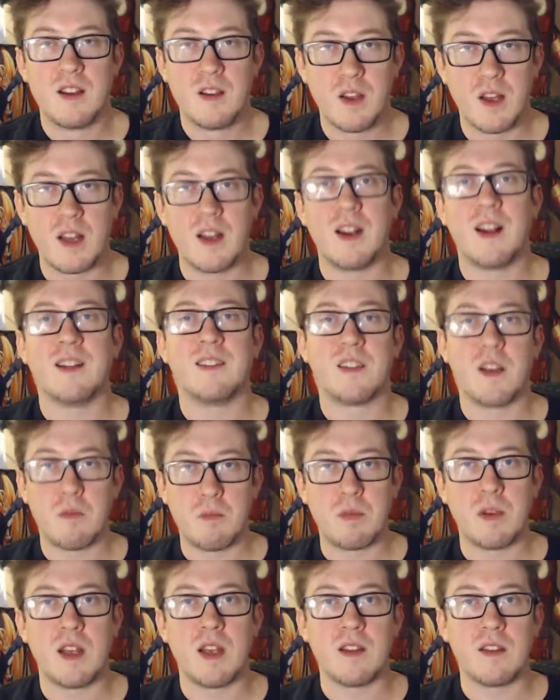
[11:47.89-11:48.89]
And it ends up
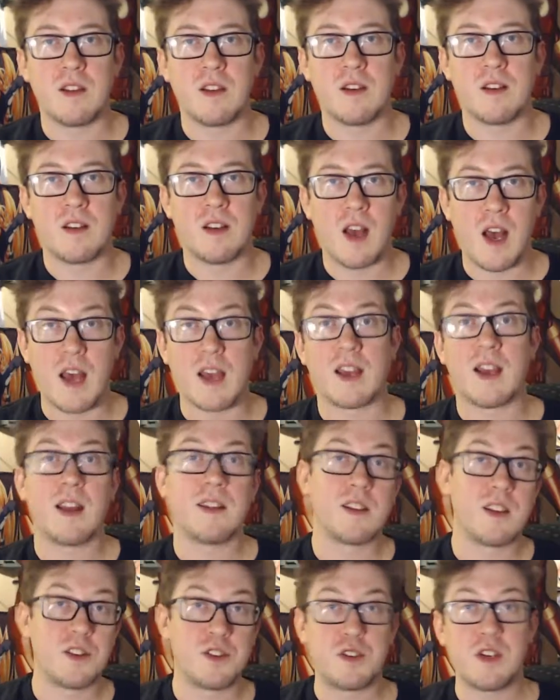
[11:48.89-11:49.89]
being the I got
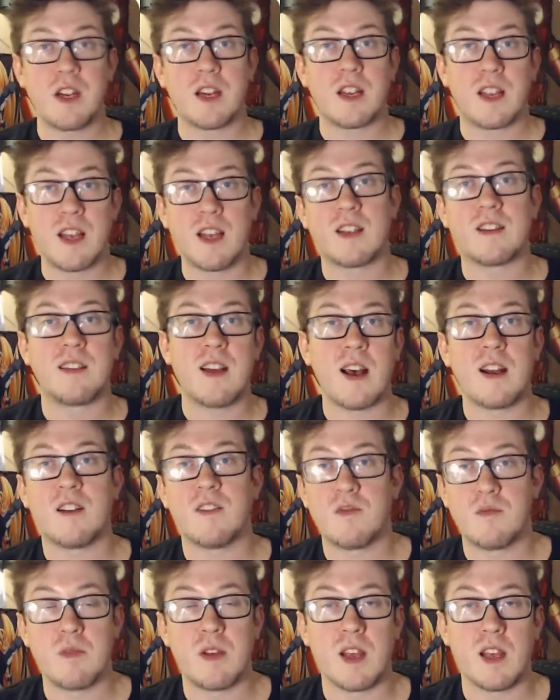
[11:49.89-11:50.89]
the shit kicked out
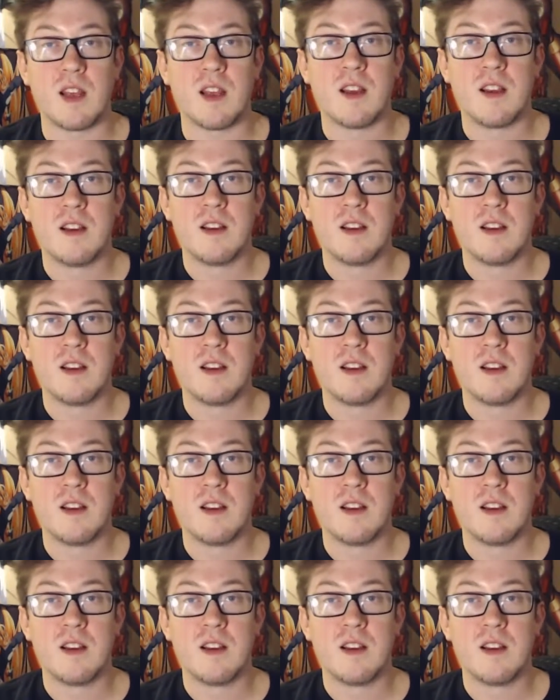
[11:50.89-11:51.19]
of me